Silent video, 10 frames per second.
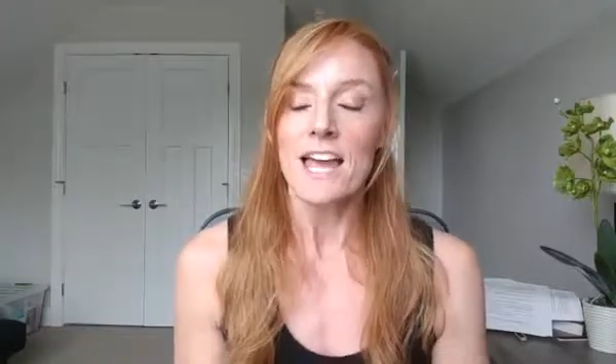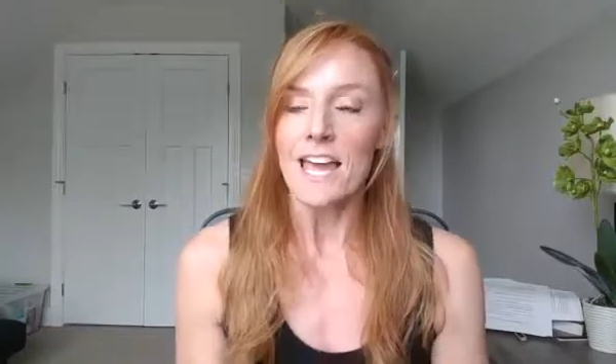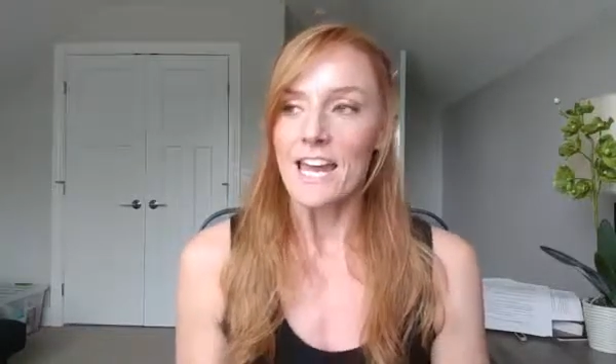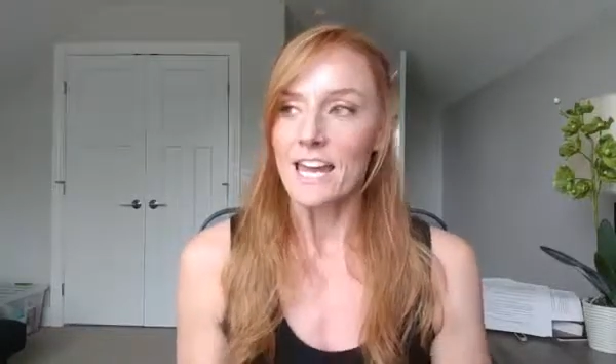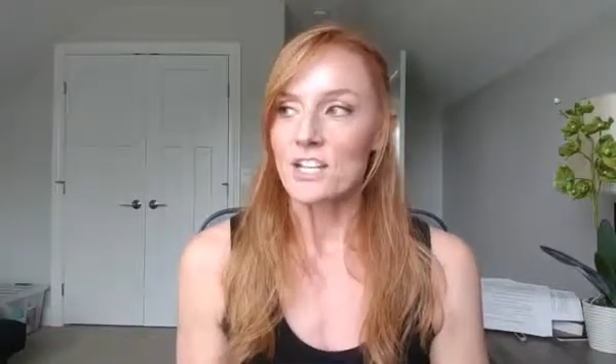
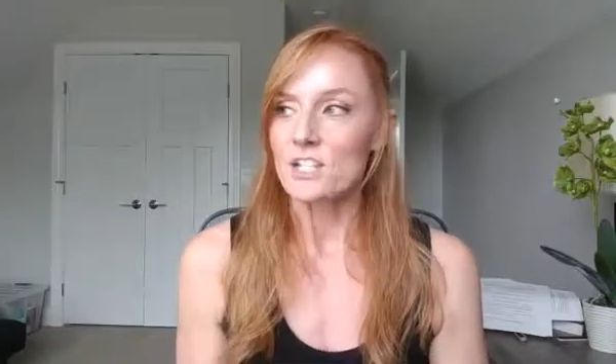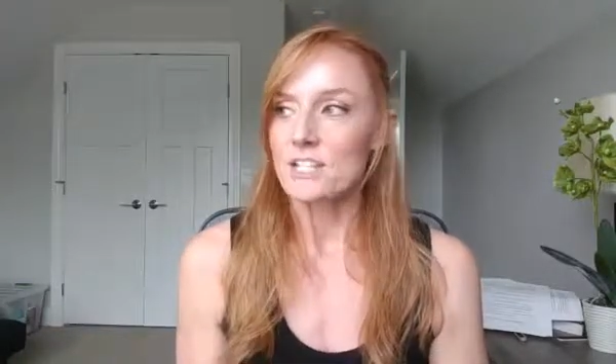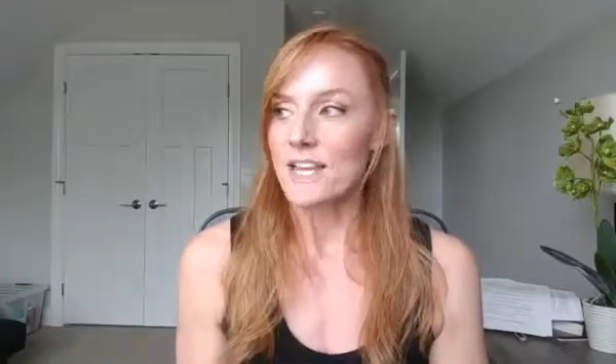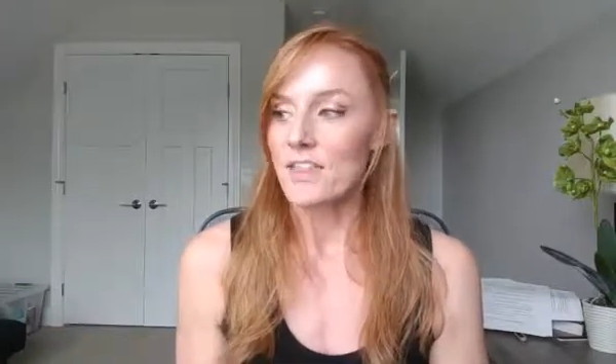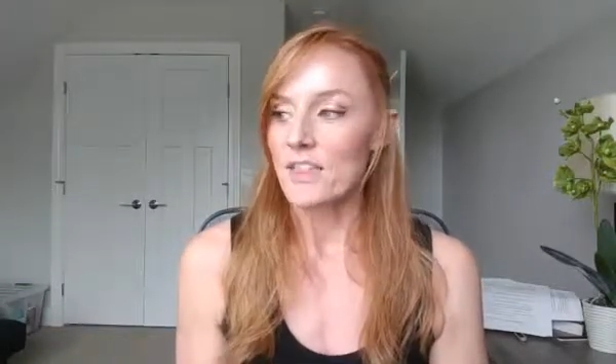And she
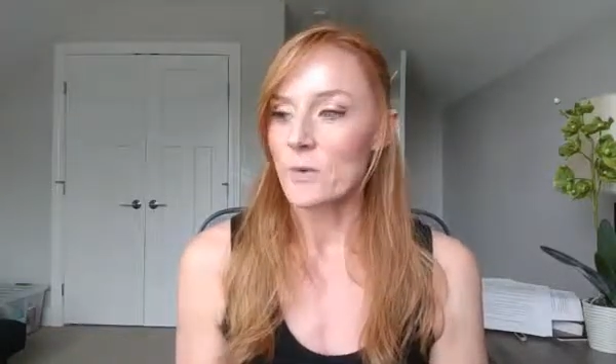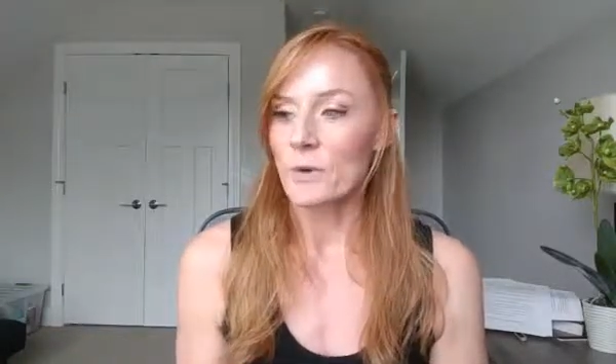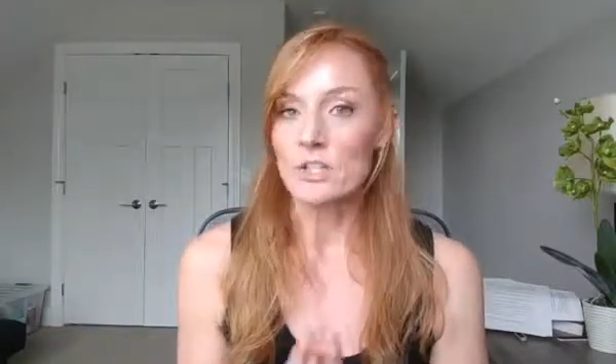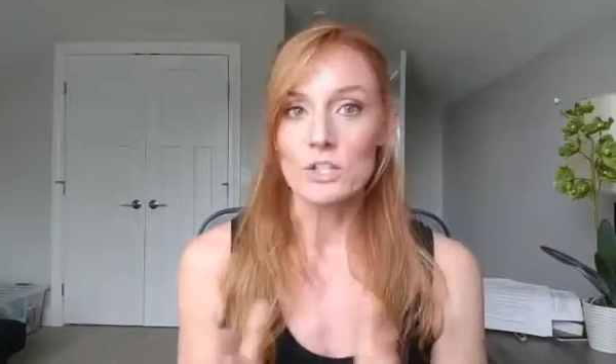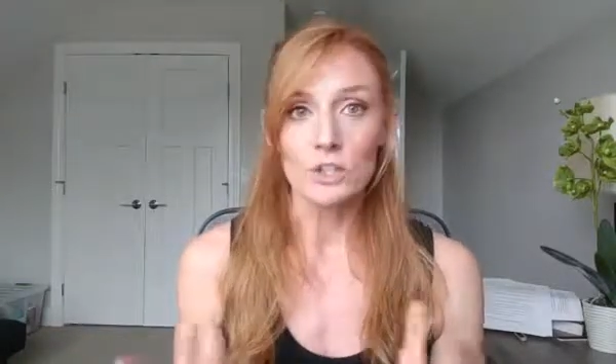said that
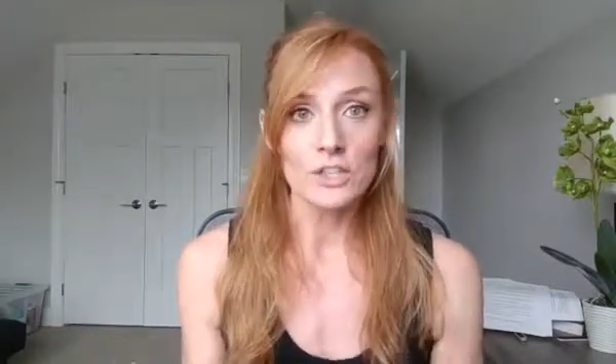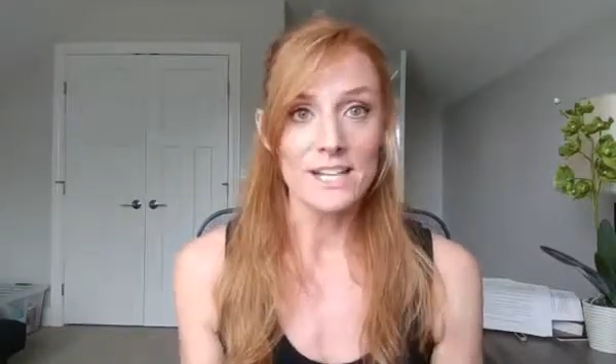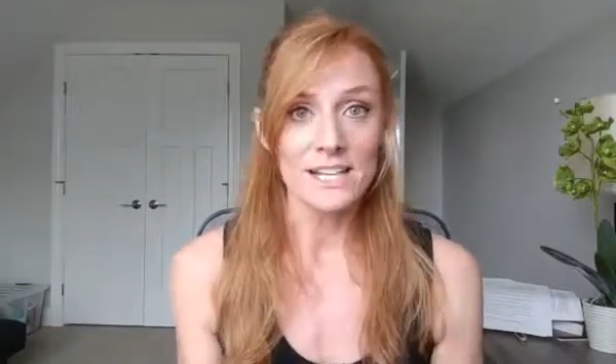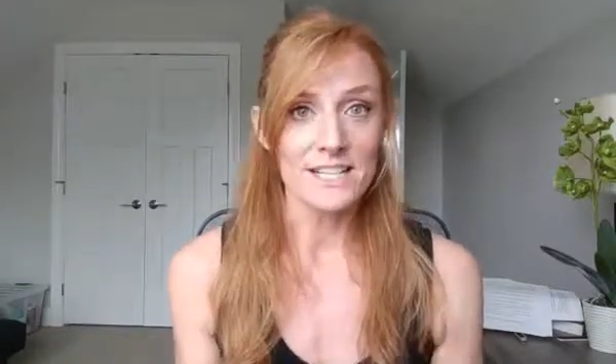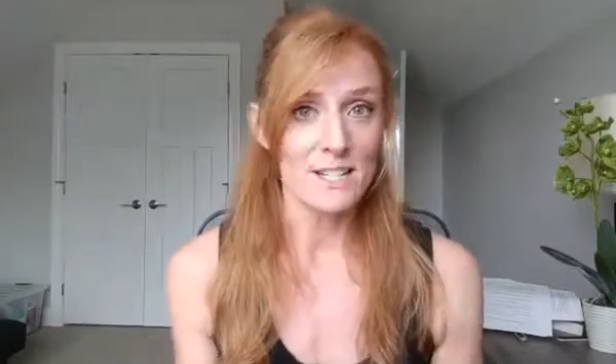when she looked
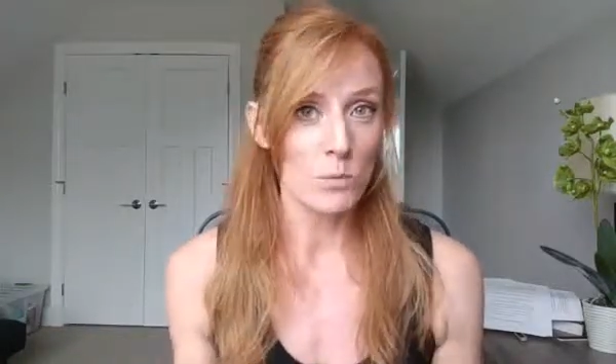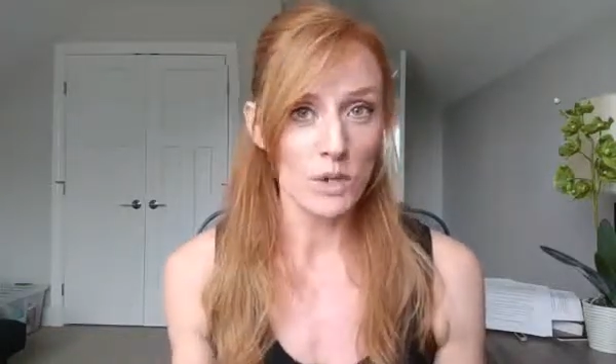at it, I said,